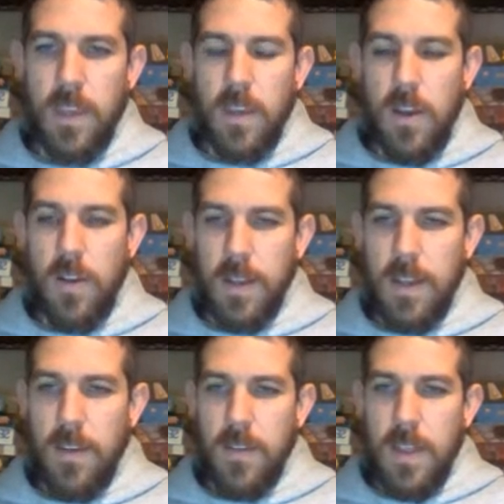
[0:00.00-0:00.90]
All right,
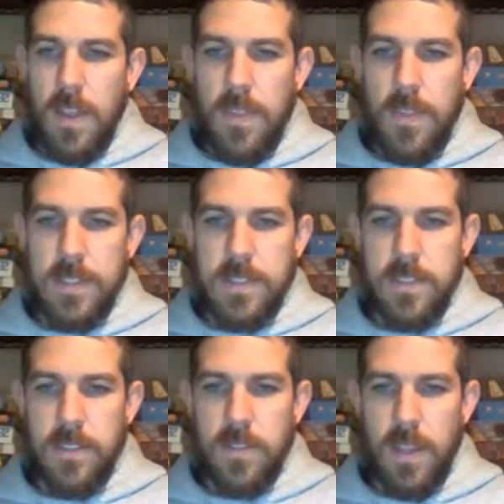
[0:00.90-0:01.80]
now
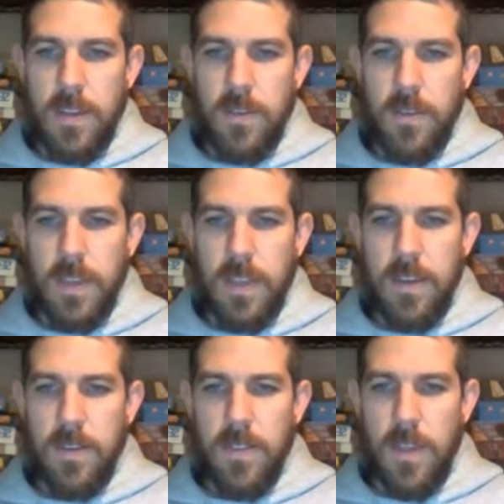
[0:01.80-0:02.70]
this little angle
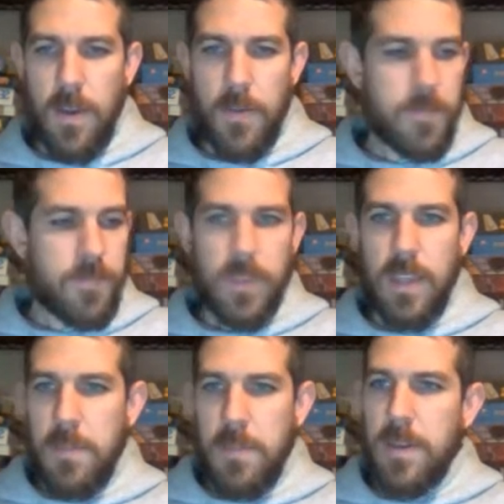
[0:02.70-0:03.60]
here, though,
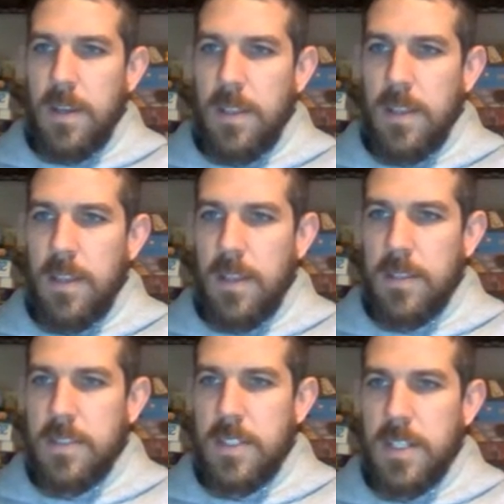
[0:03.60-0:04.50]
and maybe
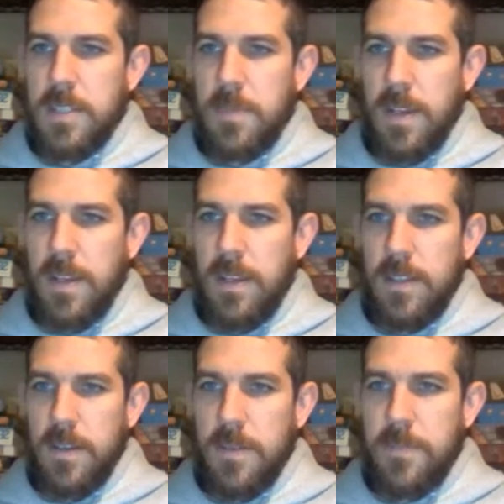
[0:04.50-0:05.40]
I'll change my
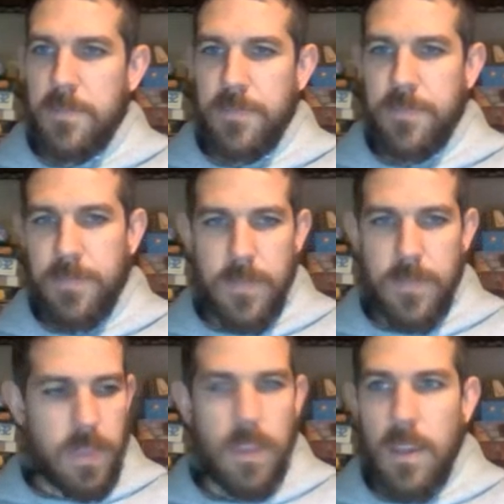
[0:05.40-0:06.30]
color.
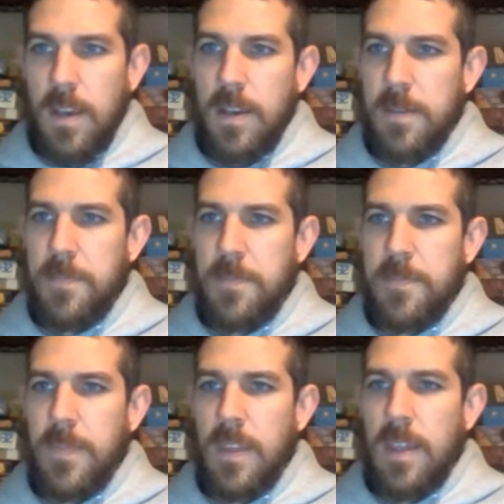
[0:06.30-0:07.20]

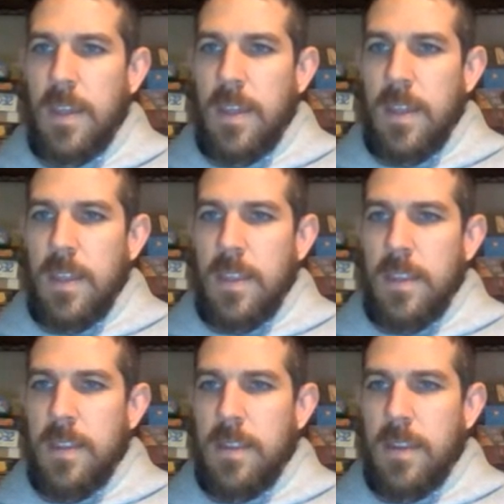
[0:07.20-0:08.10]

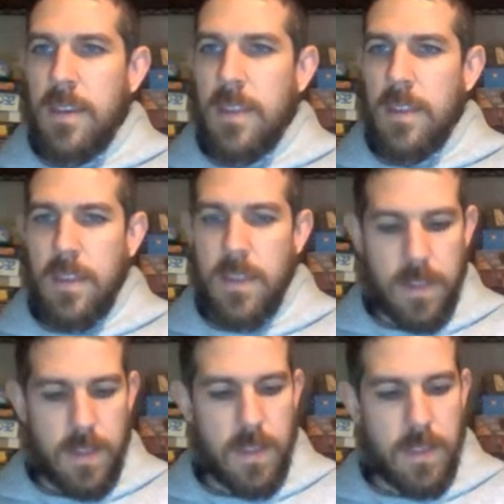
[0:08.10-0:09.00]
Let's see.
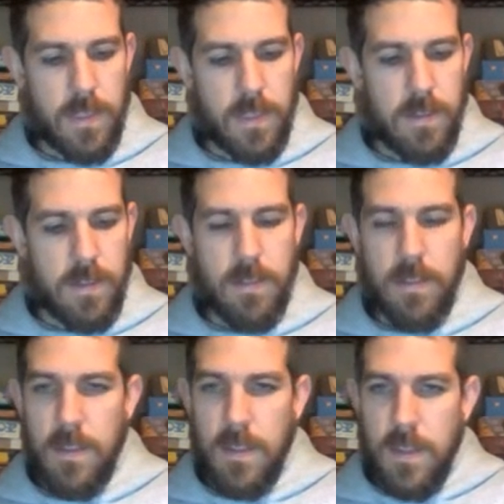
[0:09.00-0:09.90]
This
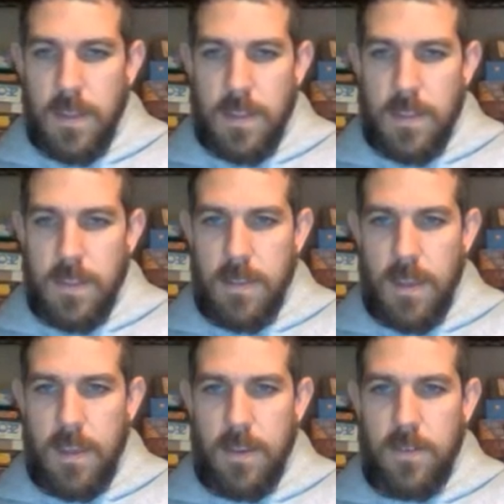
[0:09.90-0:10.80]

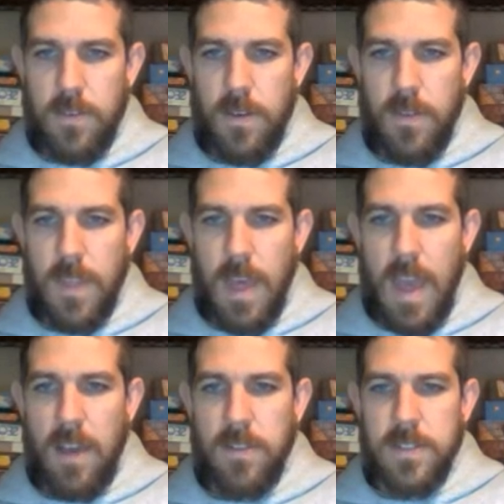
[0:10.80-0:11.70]
angle on the
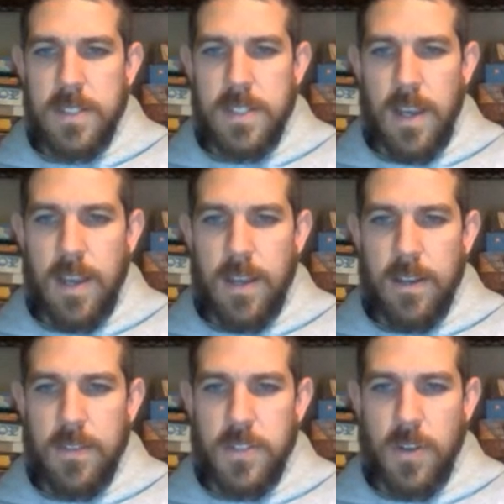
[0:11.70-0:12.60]
outside
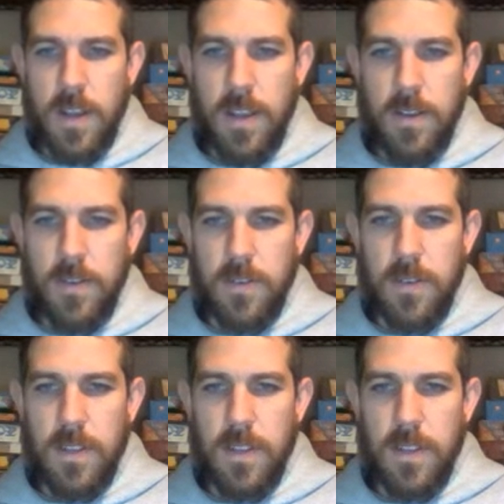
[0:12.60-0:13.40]
of the triangle,